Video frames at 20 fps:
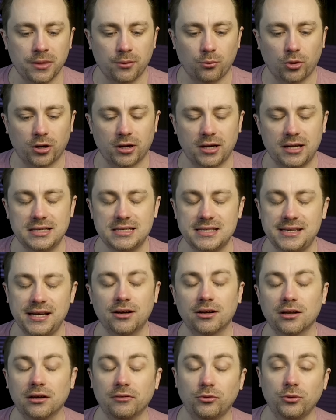Whereas
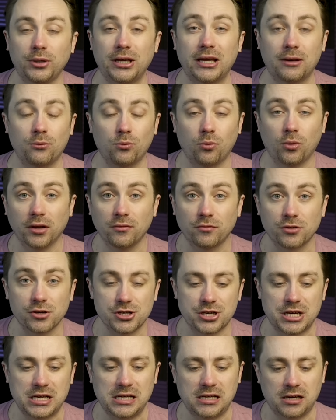Daredevil, we had one
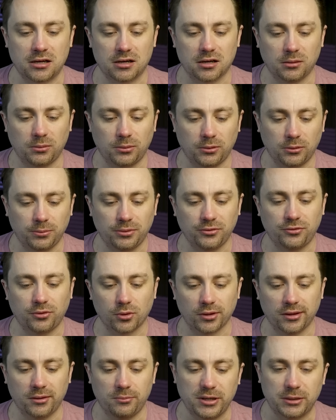version of Daredevil
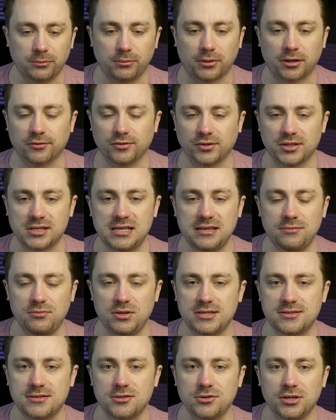before the big Marvel
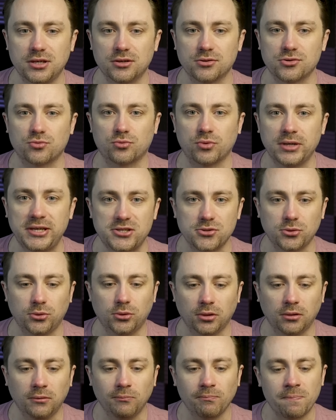TV Studios
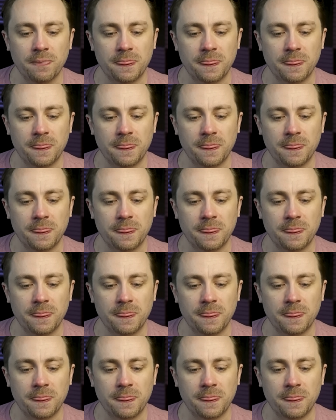retool,